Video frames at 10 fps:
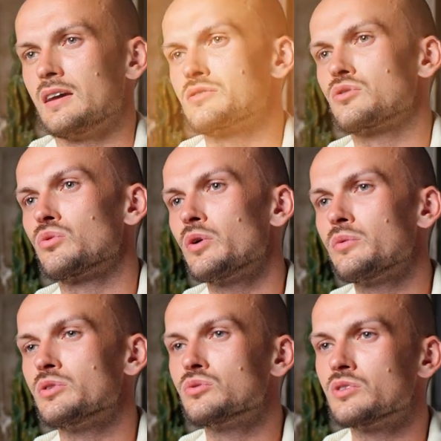And so the way
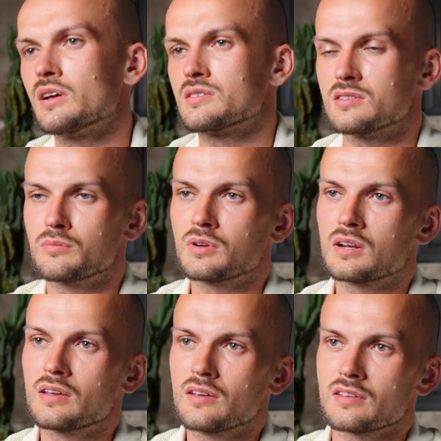we do that
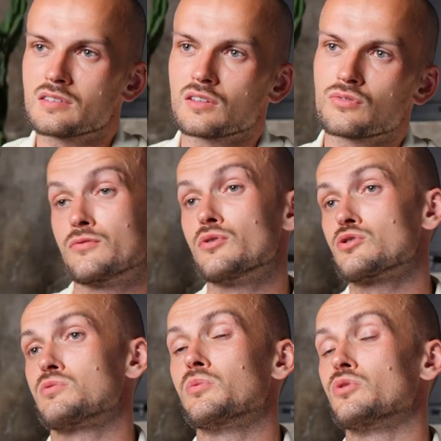typically is that
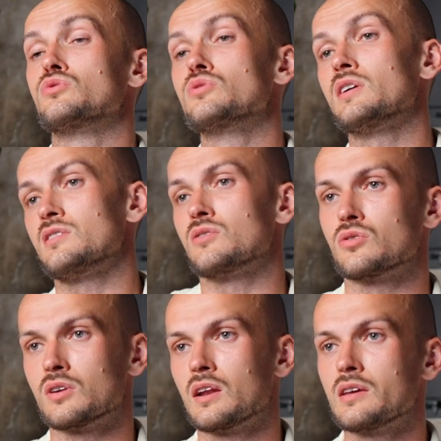first we want to do that
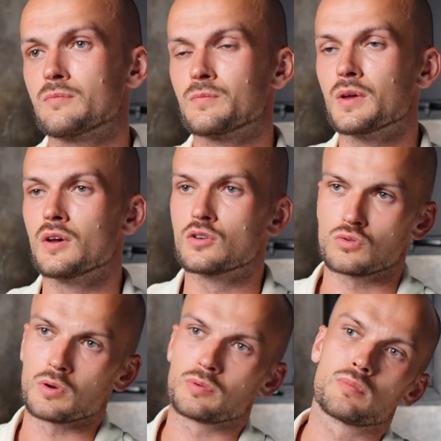internally. So
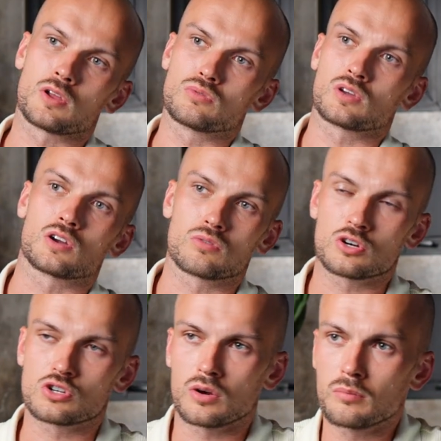when people are doing a great
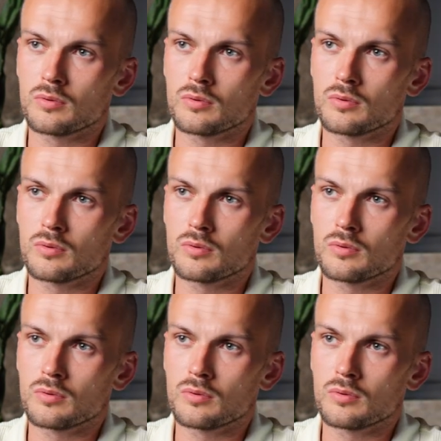job,